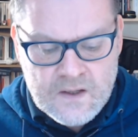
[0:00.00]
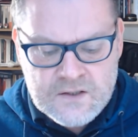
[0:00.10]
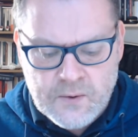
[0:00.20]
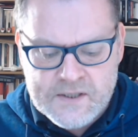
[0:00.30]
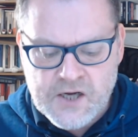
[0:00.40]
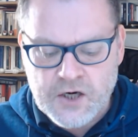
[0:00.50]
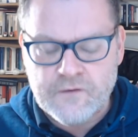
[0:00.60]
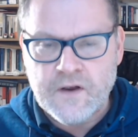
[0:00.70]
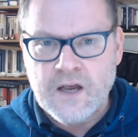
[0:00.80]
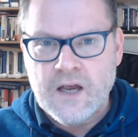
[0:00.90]
So it's kind
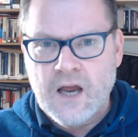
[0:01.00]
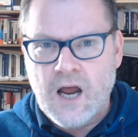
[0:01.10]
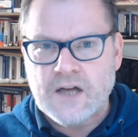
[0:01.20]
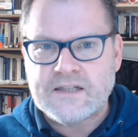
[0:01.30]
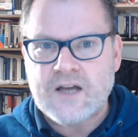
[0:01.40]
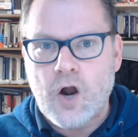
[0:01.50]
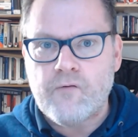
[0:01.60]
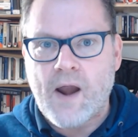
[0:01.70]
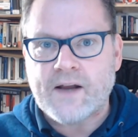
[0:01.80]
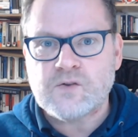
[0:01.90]
of a
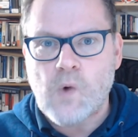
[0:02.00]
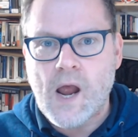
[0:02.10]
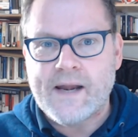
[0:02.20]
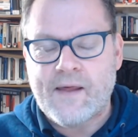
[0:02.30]
direct way.